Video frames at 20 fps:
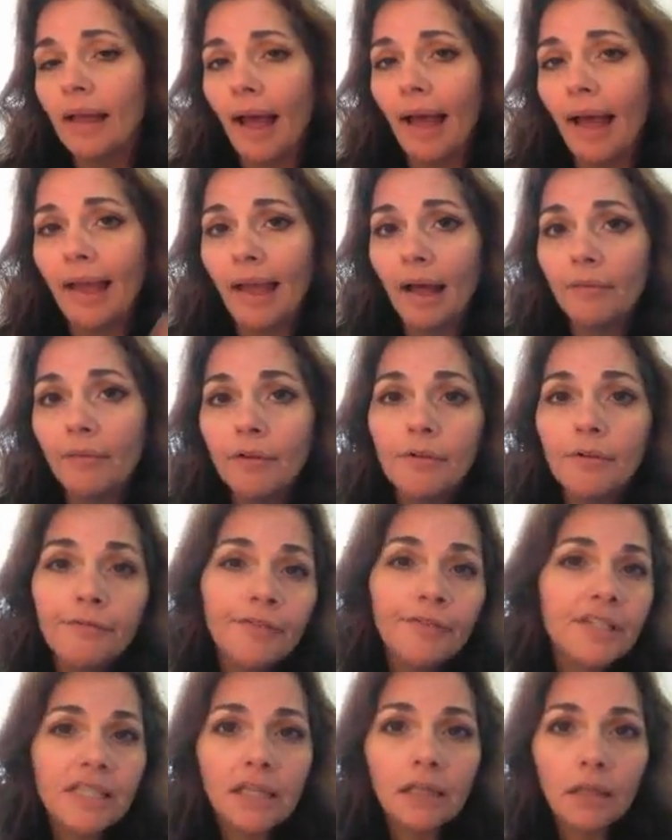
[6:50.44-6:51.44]
I have a
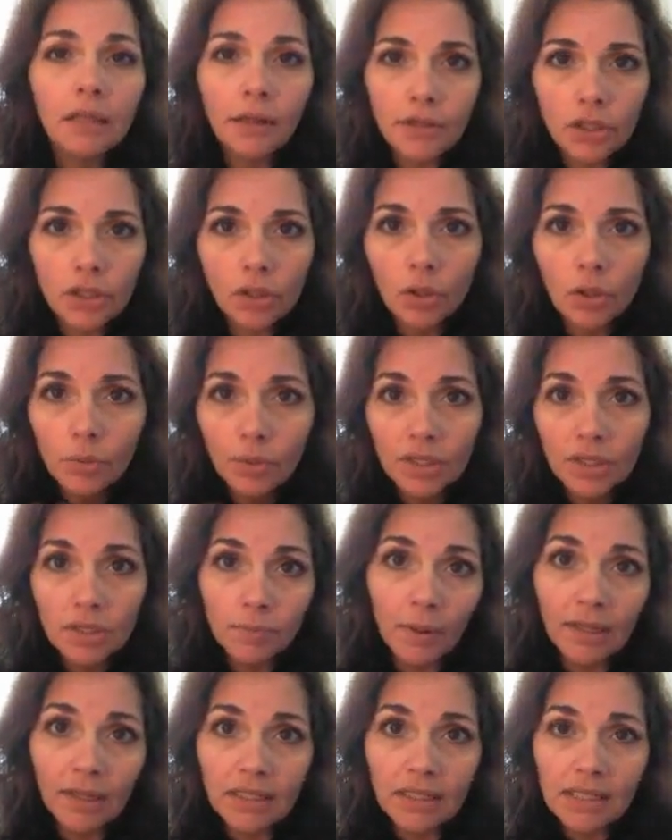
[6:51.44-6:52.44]
physiological
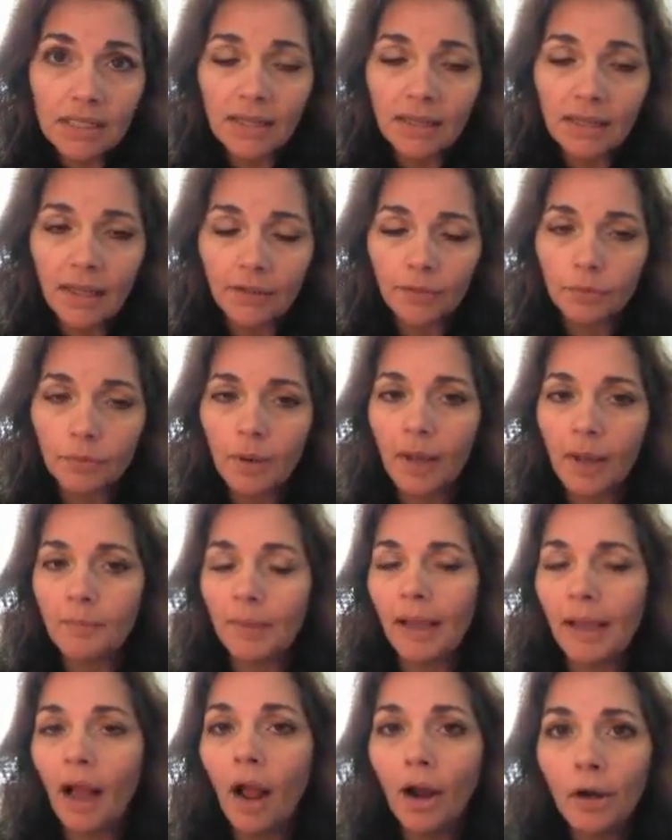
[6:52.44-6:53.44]
response to that threat.
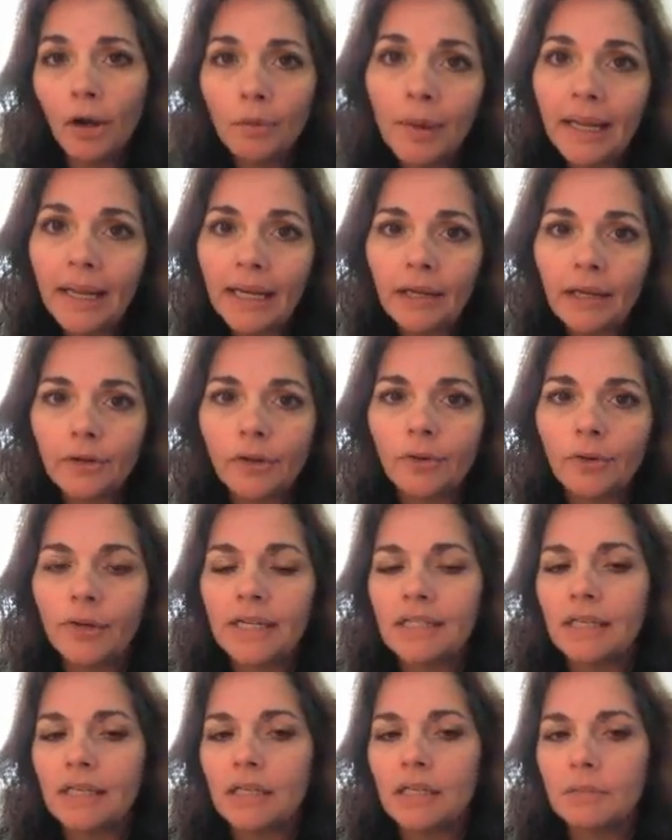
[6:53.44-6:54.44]
My heart rate
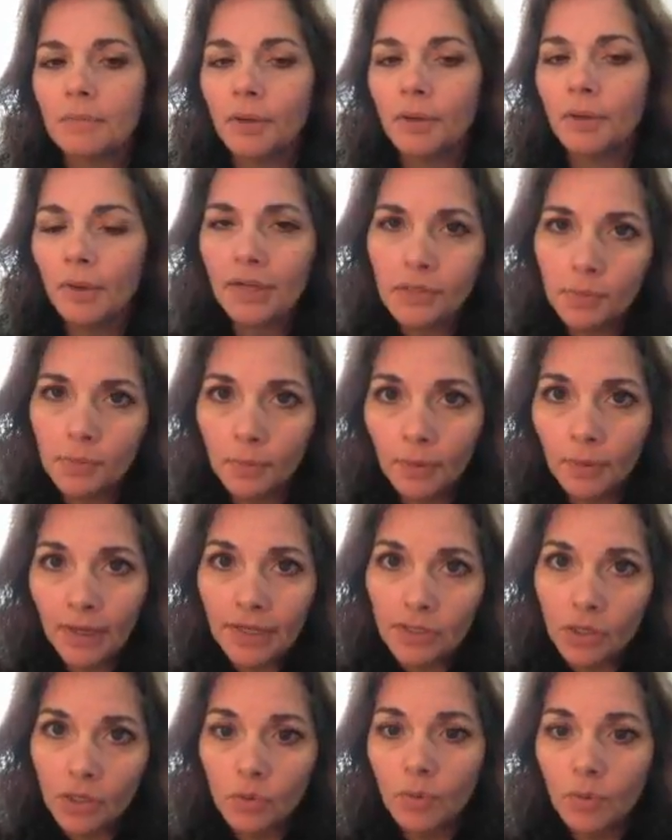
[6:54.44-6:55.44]
increases, my
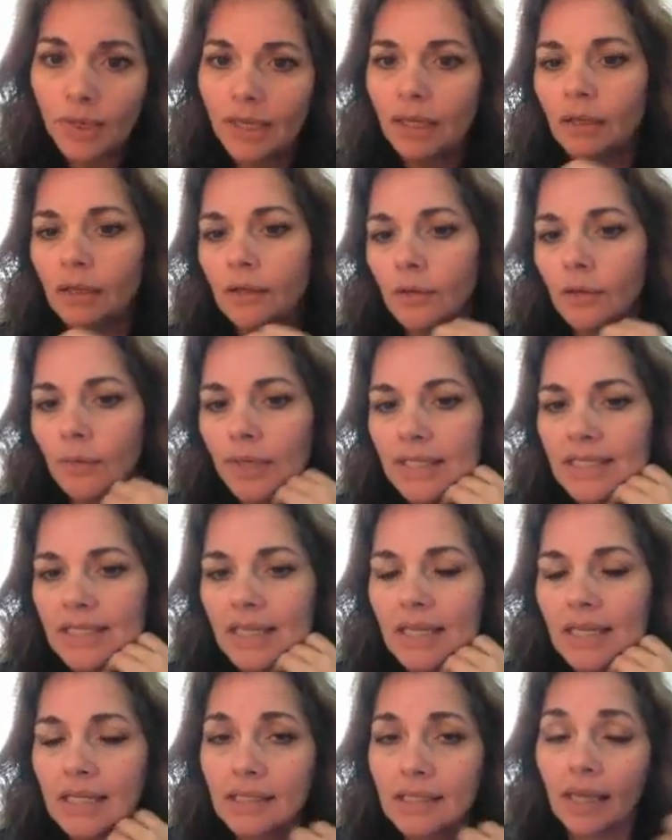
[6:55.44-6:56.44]
respiration rate
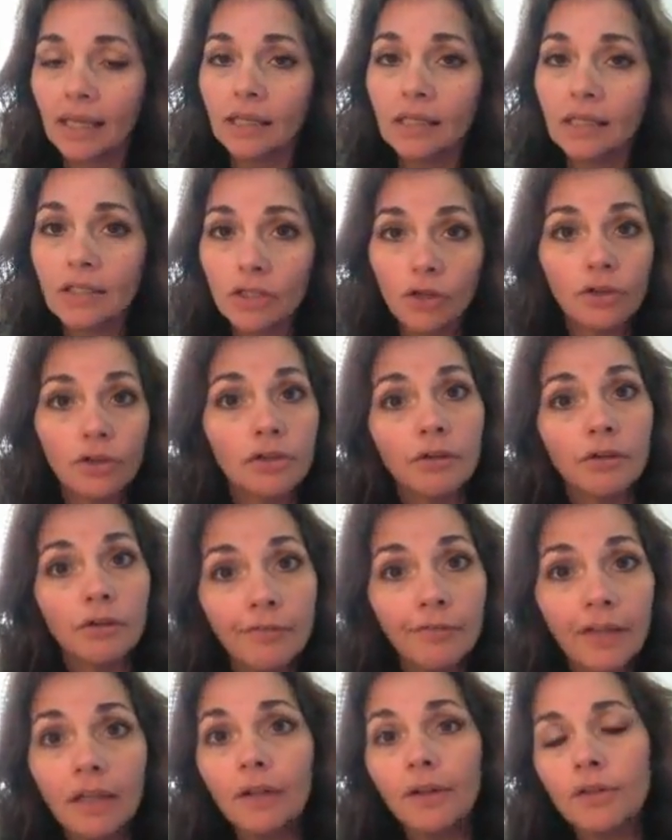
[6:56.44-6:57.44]
increases. I can start to
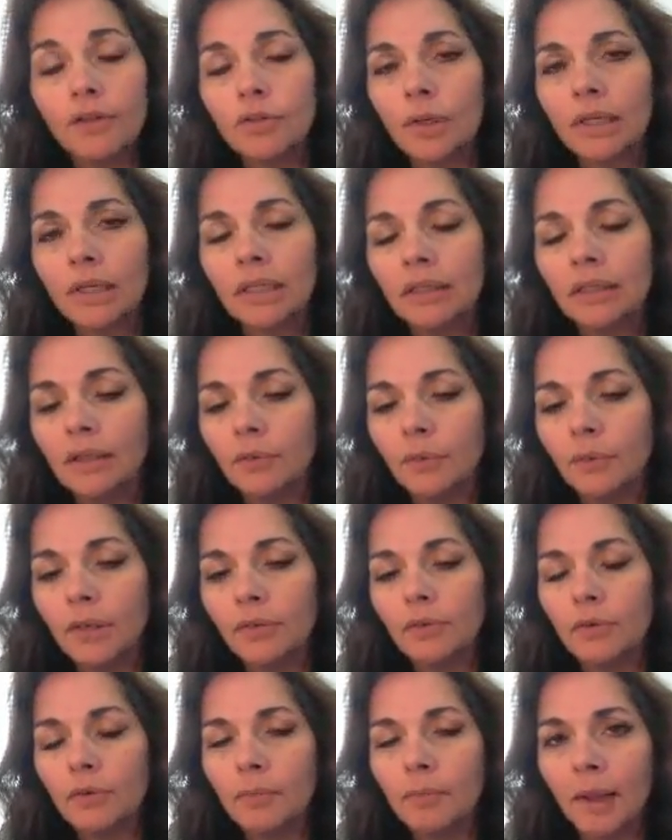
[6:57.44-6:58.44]
feel adrenaline
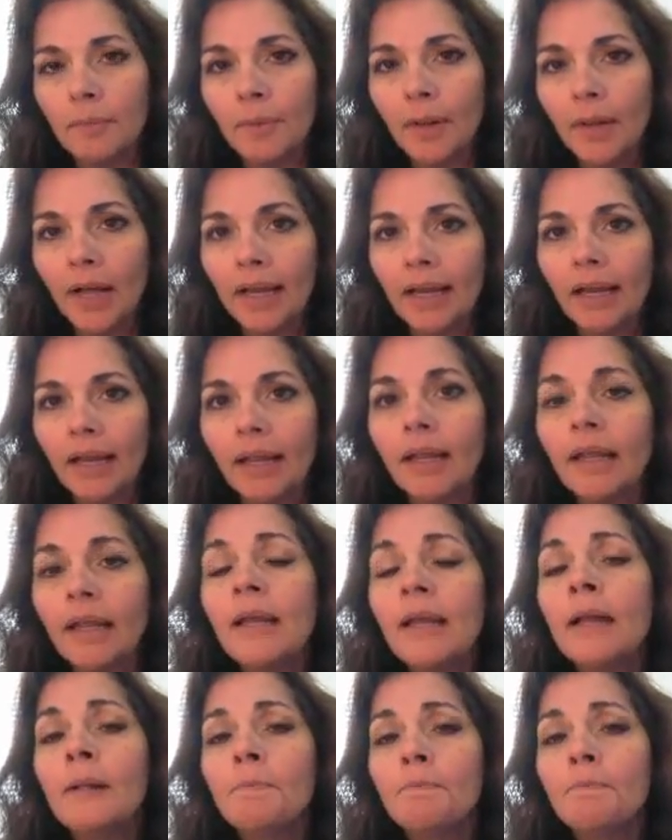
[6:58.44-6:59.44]
run through my body.
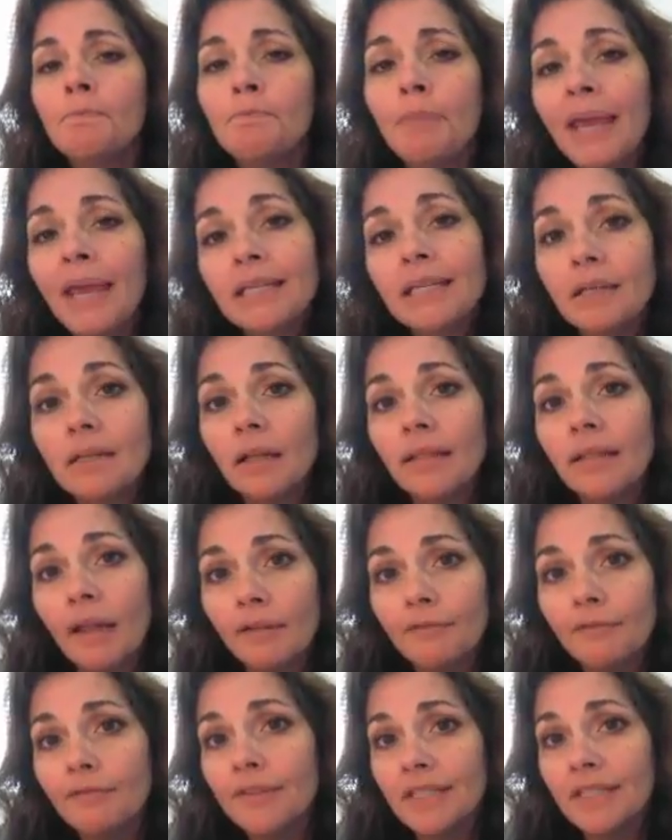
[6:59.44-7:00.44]
And based on
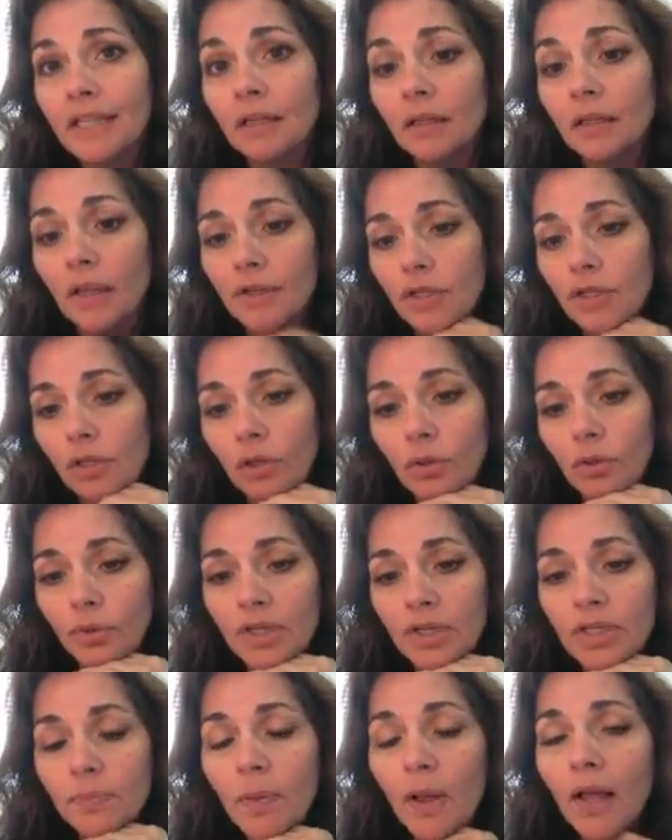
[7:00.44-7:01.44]
that physiological
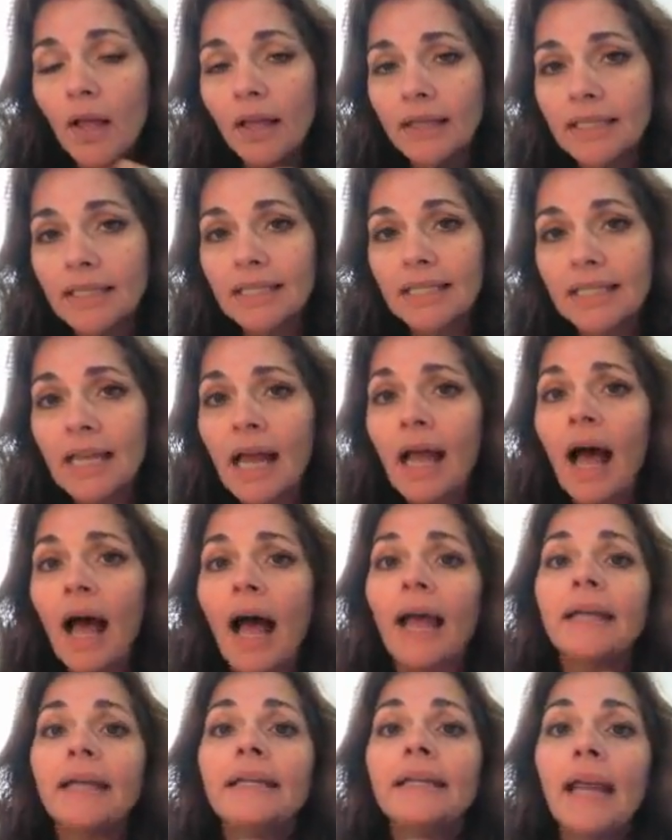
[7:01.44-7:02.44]
response,
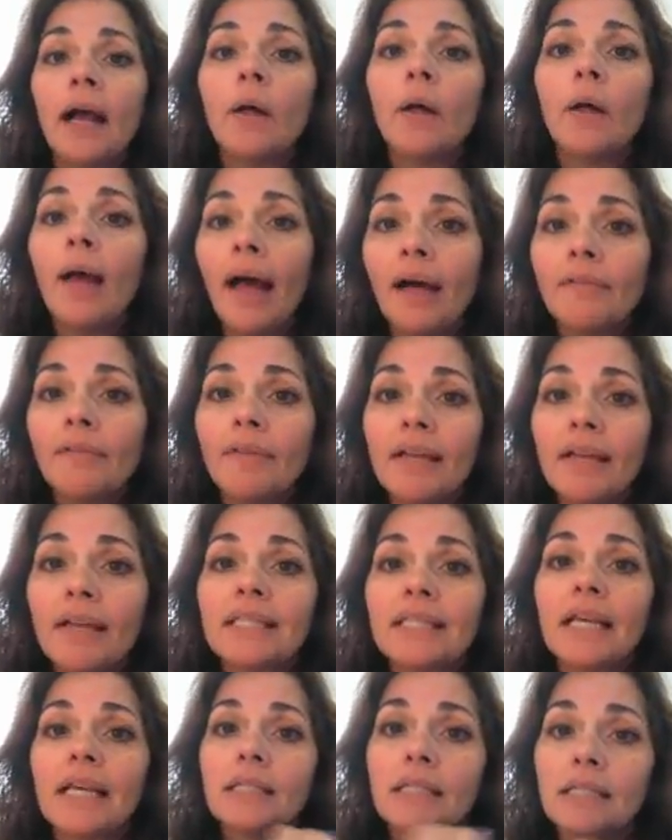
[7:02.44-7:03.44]
I now have a
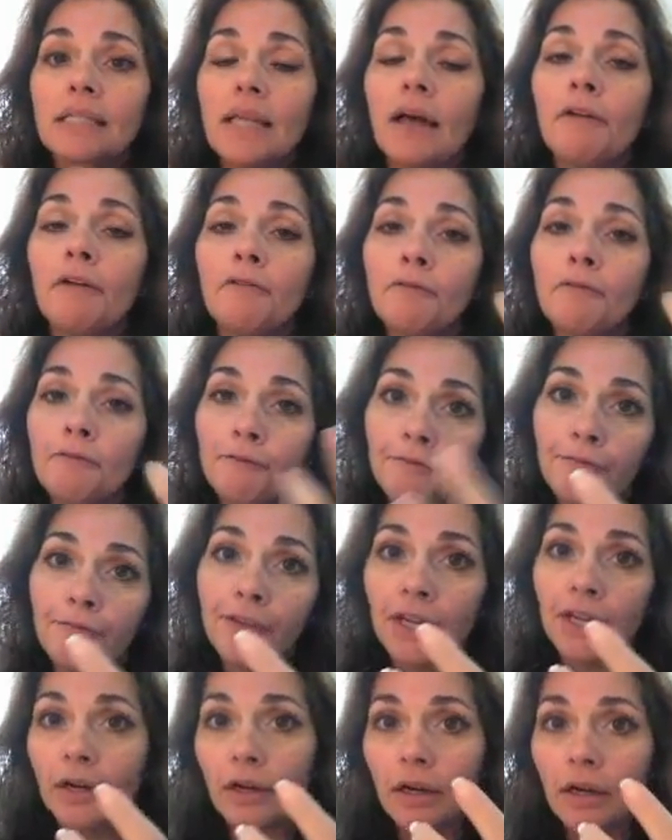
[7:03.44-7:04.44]
sense of
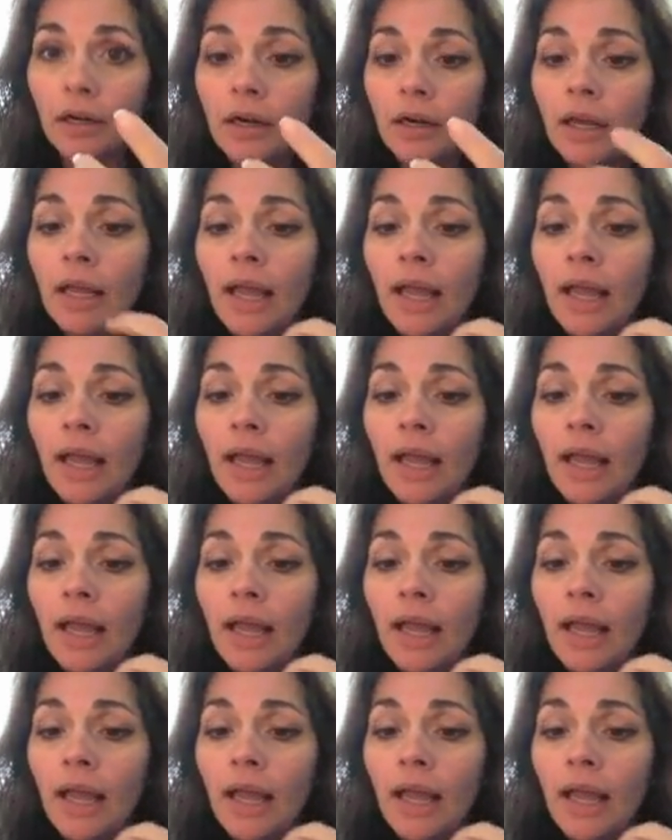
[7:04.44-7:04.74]
fear.